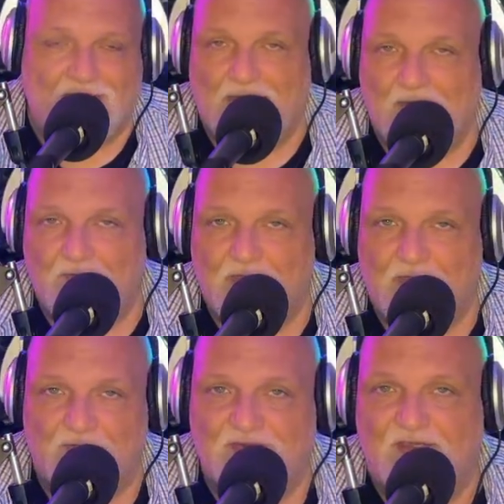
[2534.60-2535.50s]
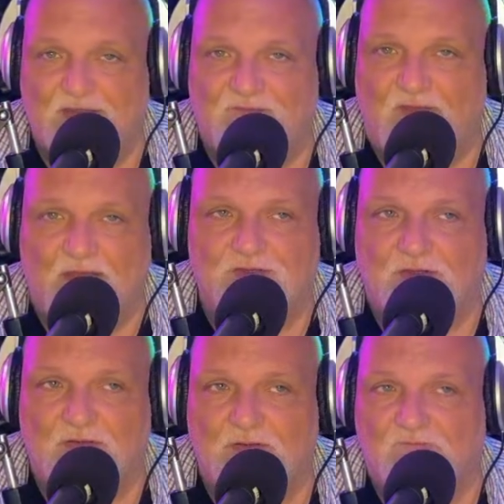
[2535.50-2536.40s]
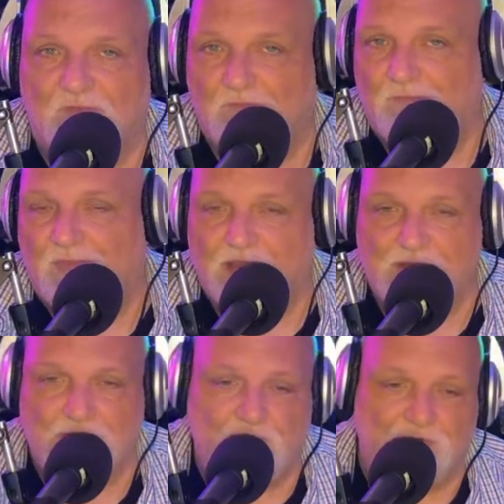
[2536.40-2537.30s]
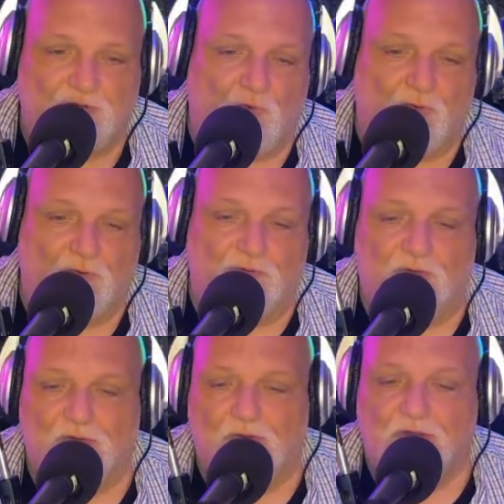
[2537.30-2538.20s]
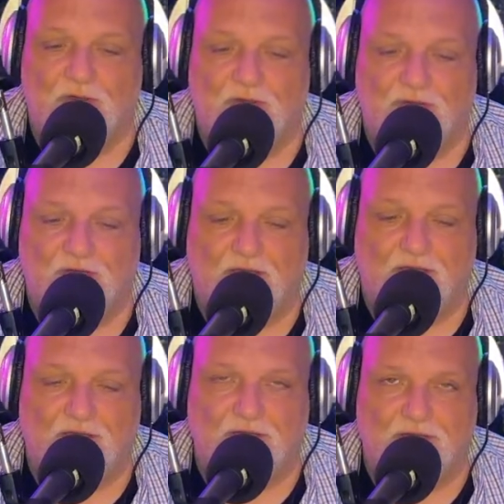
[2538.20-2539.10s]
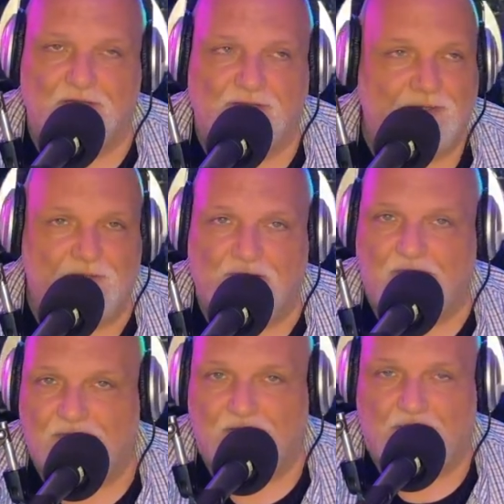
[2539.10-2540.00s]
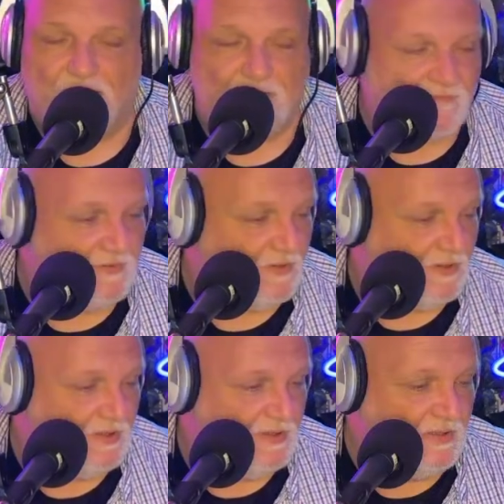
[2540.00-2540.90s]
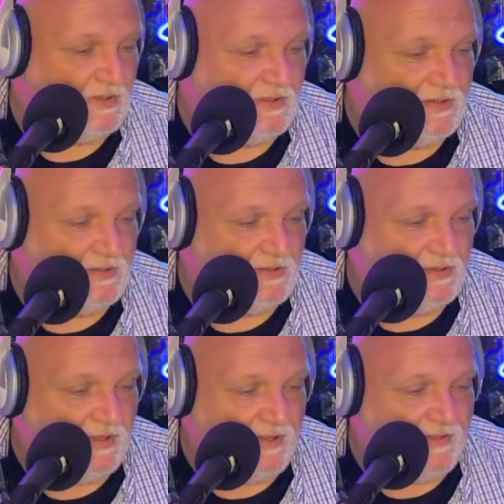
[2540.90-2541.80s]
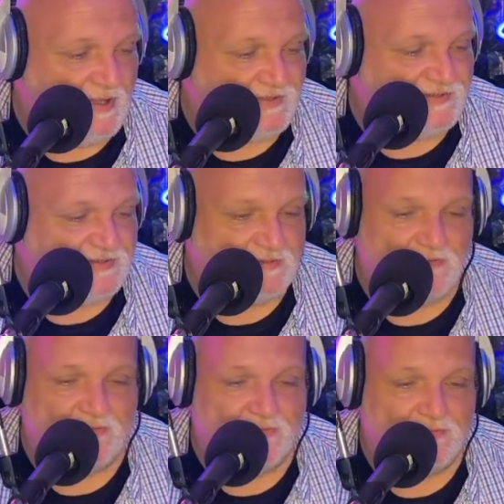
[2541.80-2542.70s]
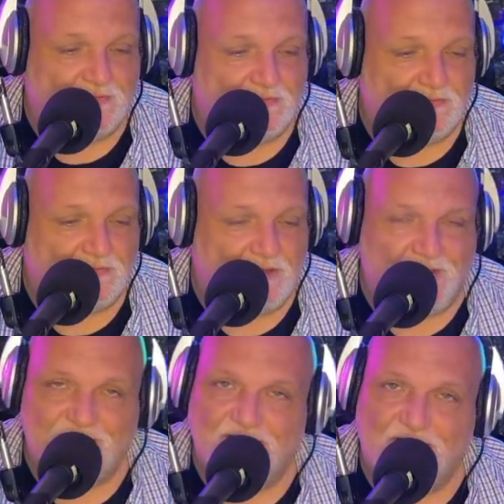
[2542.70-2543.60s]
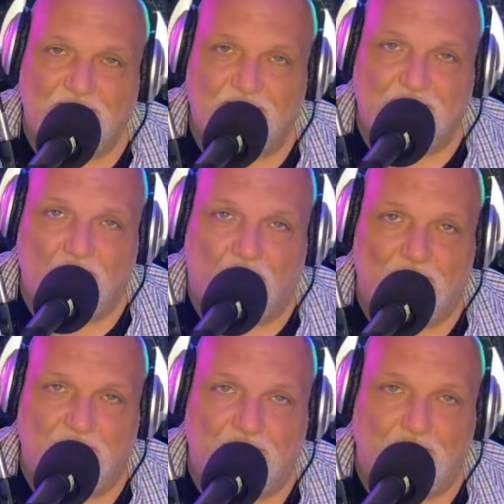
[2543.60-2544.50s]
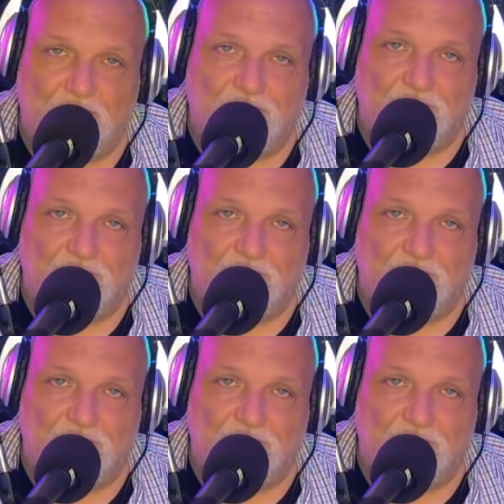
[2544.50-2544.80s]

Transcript: will get no satisfaction from backing you into a corner that you can't get out of. And I guess that's kind of the goal of the interview